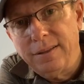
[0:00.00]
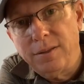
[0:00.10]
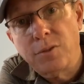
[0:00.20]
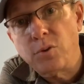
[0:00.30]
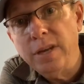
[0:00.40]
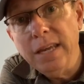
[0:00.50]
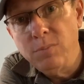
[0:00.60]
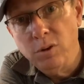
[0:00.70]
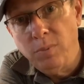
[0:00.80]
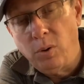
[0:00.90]
the three
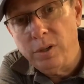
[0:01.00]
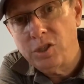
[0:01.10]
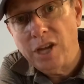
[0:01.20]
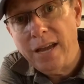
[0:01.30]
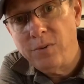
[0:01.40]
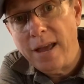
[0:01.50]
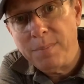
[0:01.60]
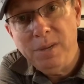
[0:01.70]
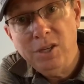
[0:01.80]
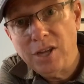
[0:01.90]
Hebrew boys,
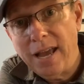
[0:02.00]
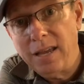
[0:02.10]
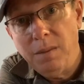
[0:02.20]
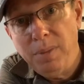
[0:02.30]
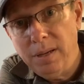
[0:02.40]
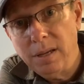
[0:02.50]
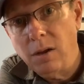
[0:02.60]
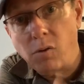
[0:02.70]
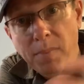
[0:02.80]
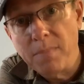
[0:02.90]
Shadrach, Meshach, and
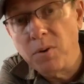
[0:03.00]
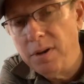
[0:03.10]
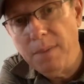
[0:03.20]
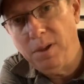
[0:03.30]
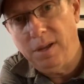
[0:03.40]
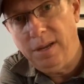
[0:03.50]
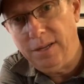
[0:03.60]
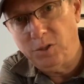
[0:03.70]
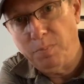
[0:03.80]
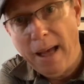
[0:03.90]
Abednego. Remember
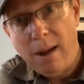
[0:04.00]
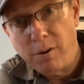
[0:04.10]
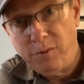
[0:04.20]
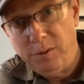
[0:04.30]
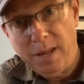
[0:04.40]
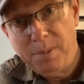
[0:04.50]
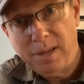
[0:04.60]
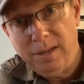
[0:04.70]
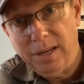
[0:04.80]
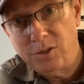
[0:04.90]
Nebuchadnezzar, powerful
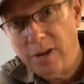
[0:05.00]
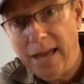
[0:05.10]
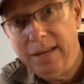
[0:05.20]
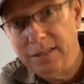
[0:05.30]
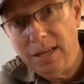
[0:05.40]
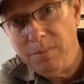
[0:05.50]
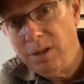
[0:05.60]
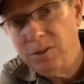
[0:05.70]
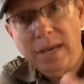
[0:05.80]
Nebuchadnezzar, had his image.